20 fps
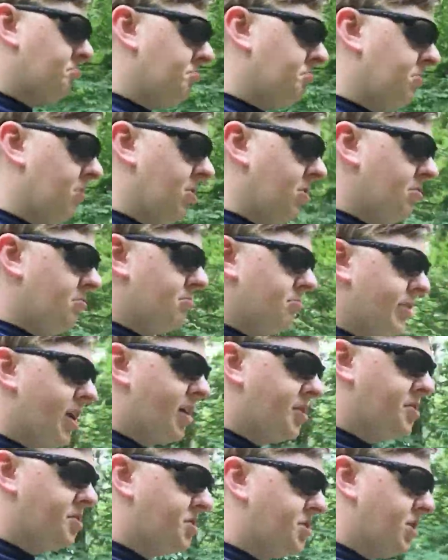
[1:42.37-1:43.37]
you know,
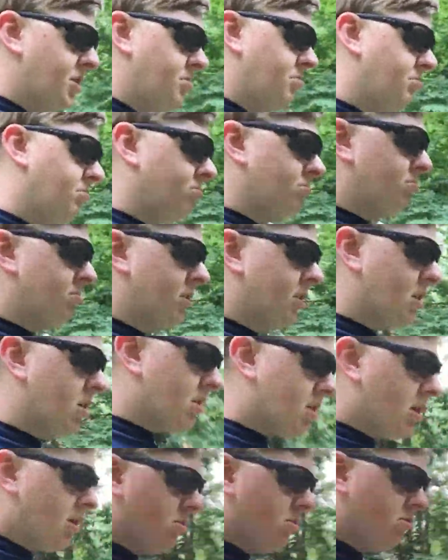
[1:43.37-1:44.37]
makes it seem like,
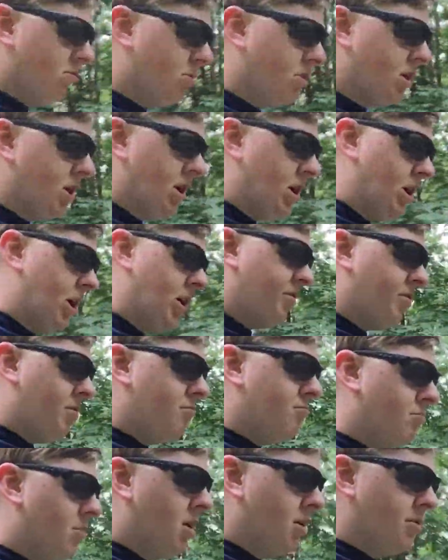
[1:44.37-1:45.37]
okay, cool, again, give a
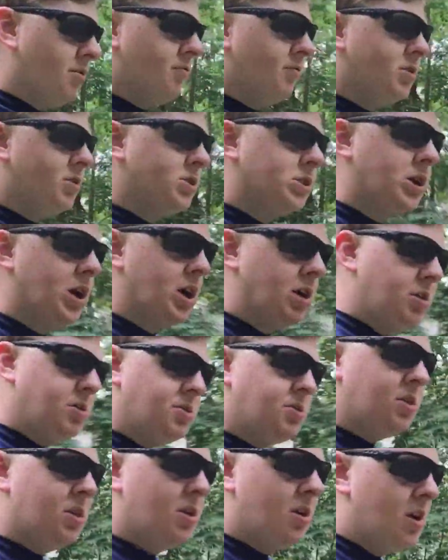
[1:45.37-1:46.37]
month for
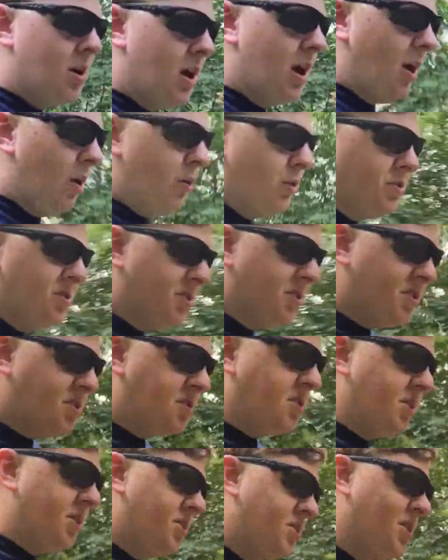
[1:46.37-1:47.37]
trials. Now, what's
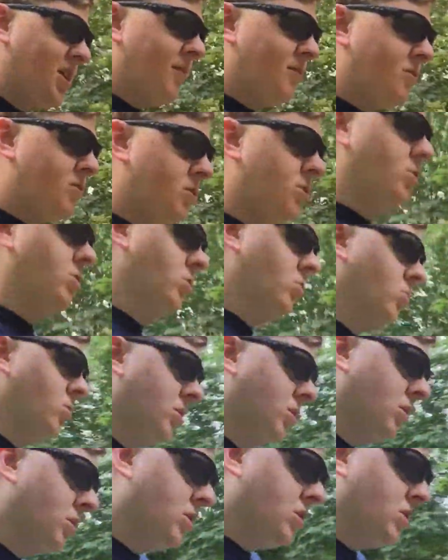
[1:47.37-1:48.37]
interesting is they have two
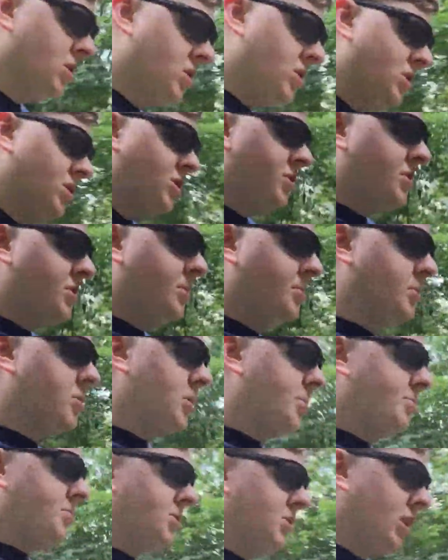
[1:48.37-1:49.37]

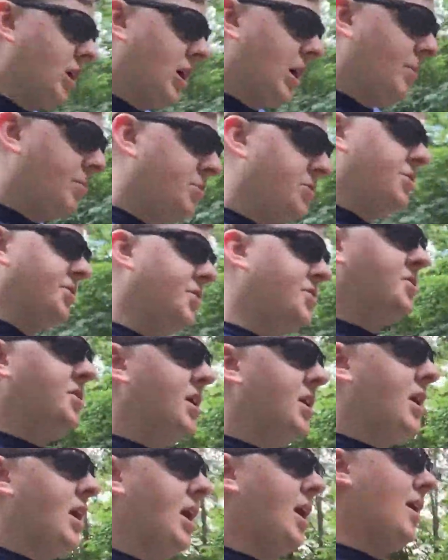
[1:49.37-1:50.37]
subscription options.
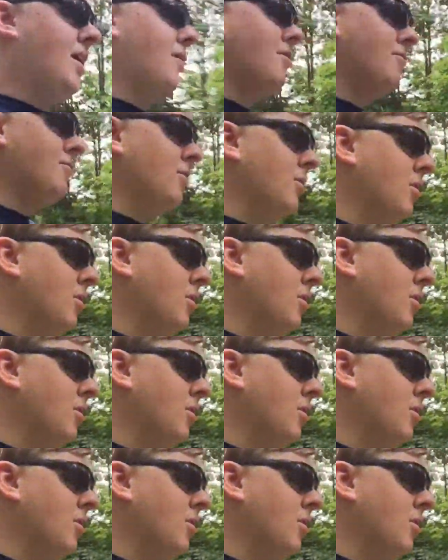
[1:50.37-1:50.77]
They have,